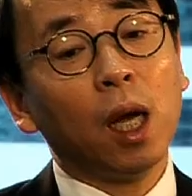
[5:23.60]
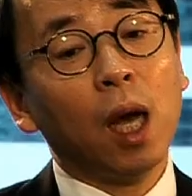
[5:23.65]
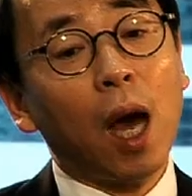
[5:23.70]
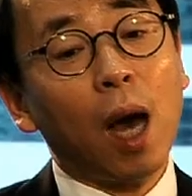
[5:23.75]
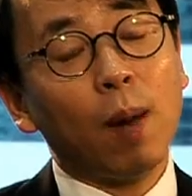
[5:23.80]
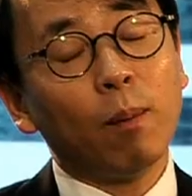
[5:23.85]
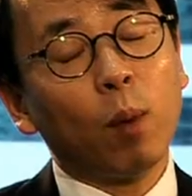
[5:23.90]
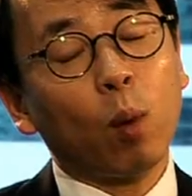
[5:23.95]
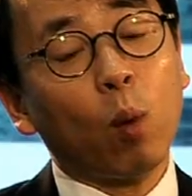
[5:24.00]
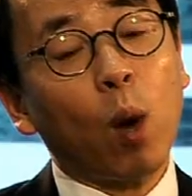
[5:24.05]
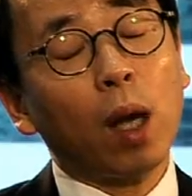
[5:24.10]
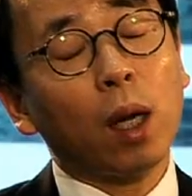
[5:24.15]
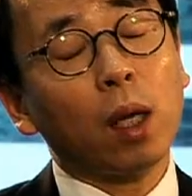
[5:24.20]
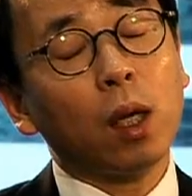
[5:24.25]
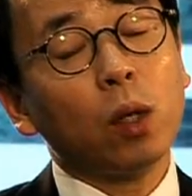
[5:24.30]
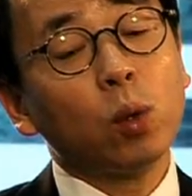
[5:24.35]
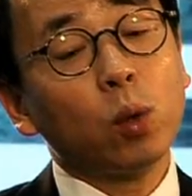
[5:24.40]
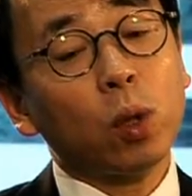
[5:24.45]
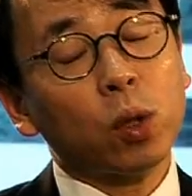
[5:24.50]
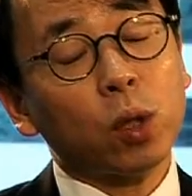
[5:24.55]
I'm quite
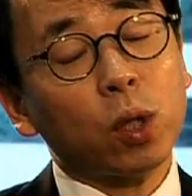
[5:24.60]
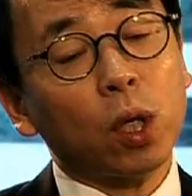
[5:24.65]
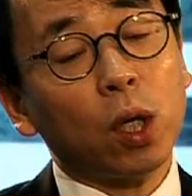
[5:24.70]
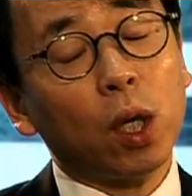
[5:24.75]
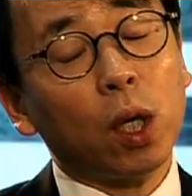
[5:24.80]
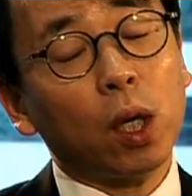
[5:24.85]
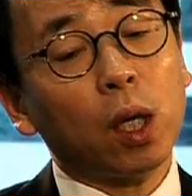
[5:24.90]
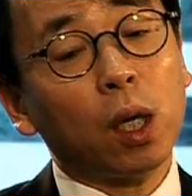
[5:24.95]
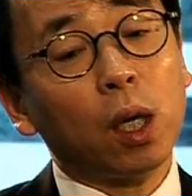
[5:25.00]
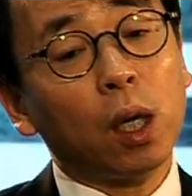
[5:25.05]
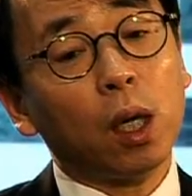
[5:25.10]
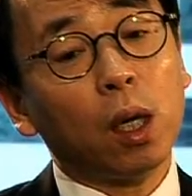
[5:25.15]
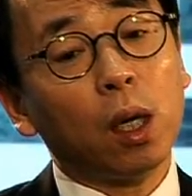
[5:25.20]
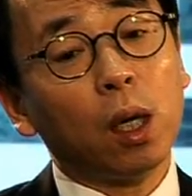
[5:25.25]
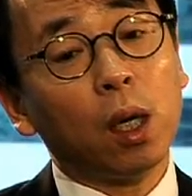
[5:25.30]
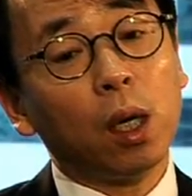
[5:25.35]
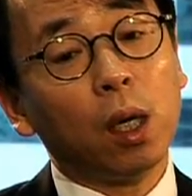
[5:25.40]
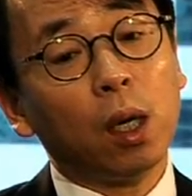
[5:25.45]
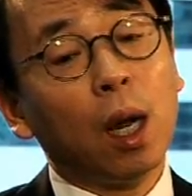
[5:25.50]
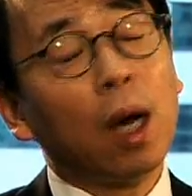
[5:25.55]
interested in
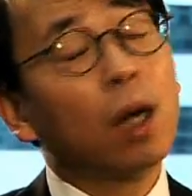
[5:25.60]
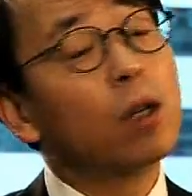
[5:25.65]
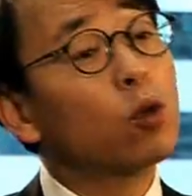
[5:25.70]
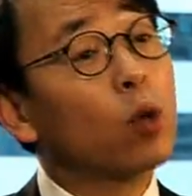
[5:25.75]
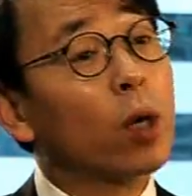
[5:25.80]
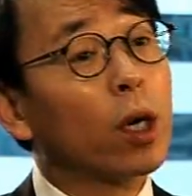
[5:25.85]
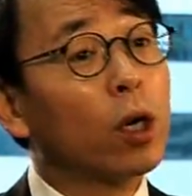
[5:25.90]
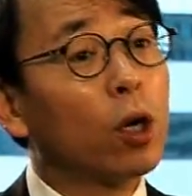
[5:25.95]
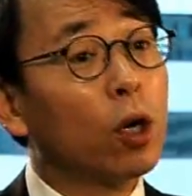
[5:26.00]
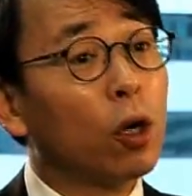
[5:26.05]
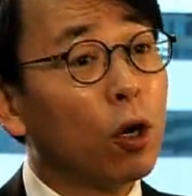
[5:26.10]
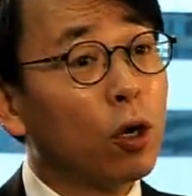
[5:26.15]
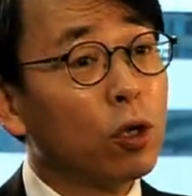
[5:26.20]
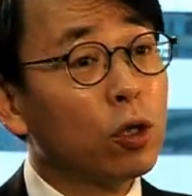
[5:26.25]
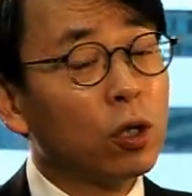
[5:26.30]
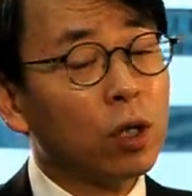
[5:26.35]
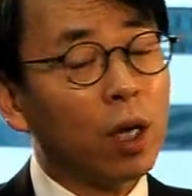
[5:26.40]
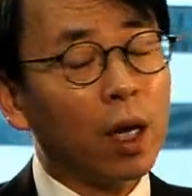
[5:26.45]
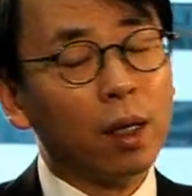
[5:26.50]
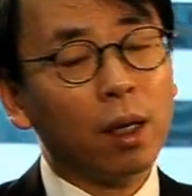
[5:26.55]
luxury
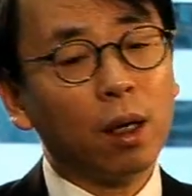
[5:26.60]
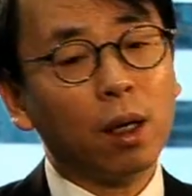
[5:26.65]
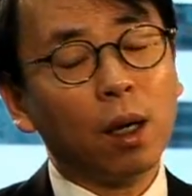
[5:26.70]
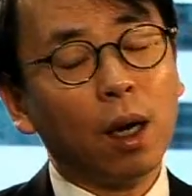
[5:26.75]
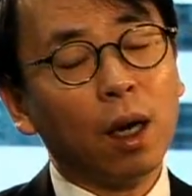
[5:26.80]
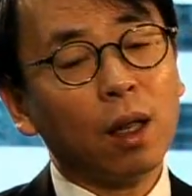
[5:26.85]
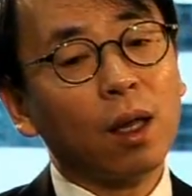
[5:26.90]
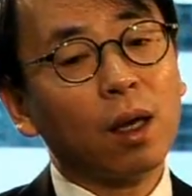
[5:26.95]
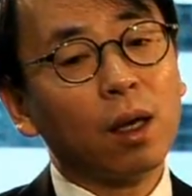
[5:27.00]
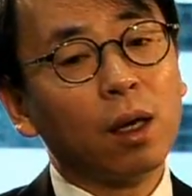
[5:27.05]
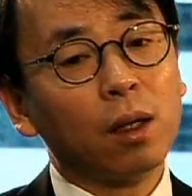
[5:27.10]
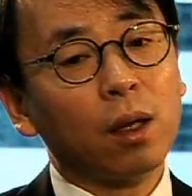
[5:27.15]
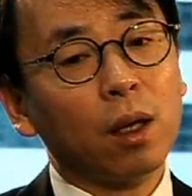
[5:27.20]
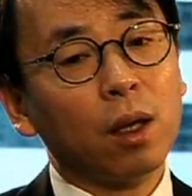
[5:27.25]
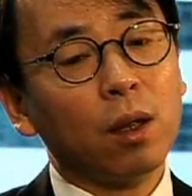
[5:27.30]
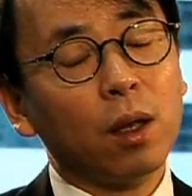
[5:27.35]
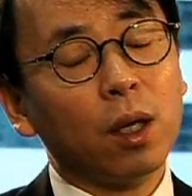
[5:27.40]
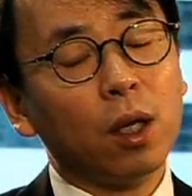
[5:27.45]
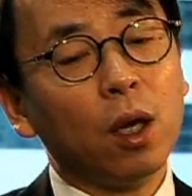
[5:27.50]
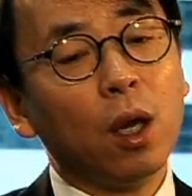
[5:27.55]
goods, and I think
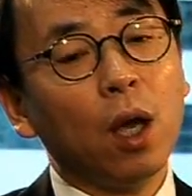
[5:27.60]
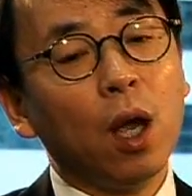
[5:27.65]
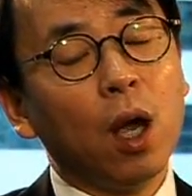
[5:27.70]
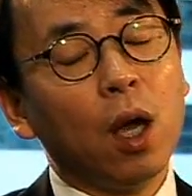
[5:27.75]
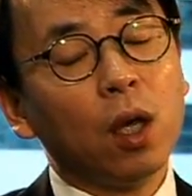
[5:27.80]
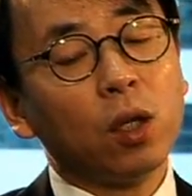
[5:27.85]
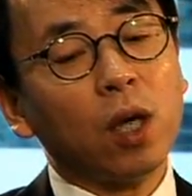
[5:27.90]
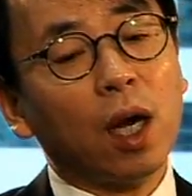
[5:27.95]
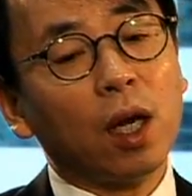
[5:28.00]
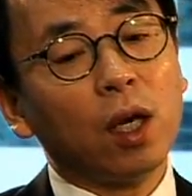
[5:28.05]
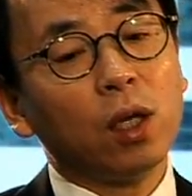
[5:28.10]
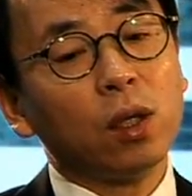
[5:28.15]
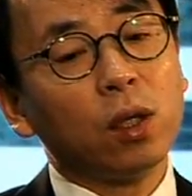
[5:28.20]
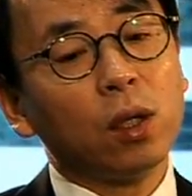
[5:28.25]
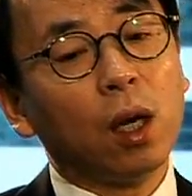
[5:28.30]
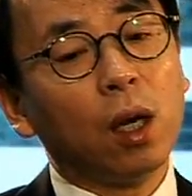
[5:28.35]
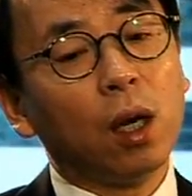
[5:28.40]
the Chinese